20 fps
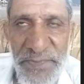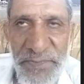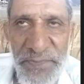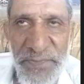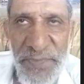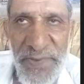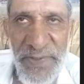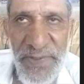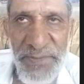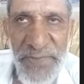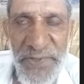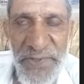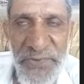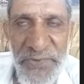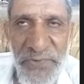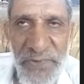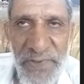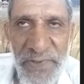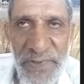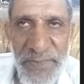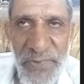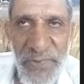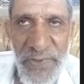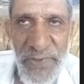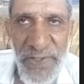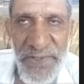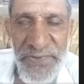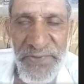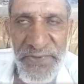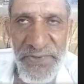premature
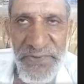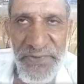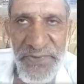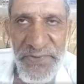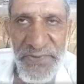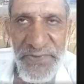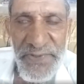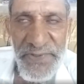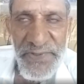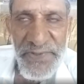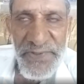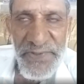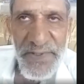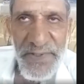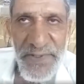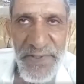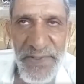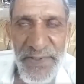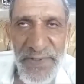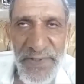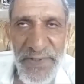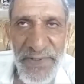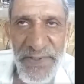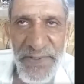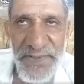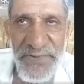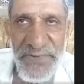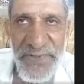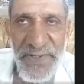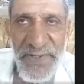hemolysis, is the
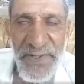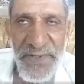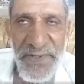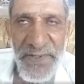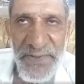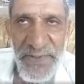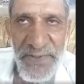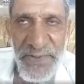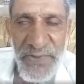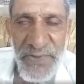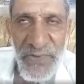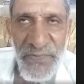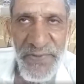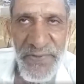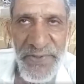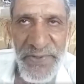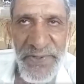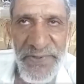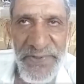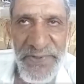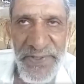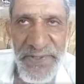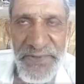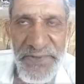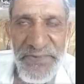result of a disease